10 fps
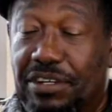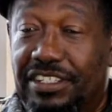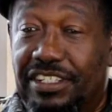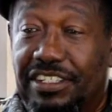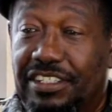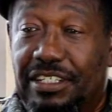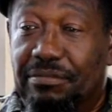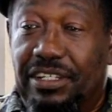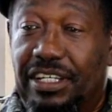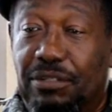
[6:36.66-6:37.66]
in time,
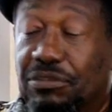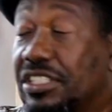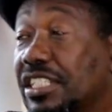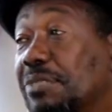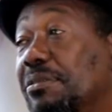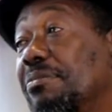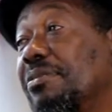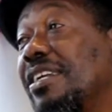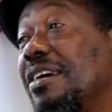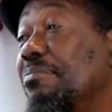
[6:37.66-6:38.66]
I had up to 6 people
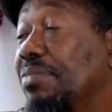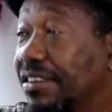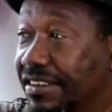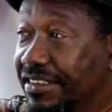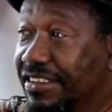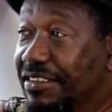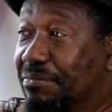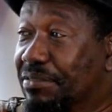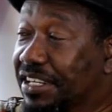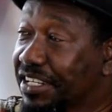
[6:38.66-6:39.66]
employed,
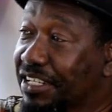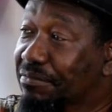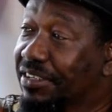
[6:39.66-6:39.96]
paying them a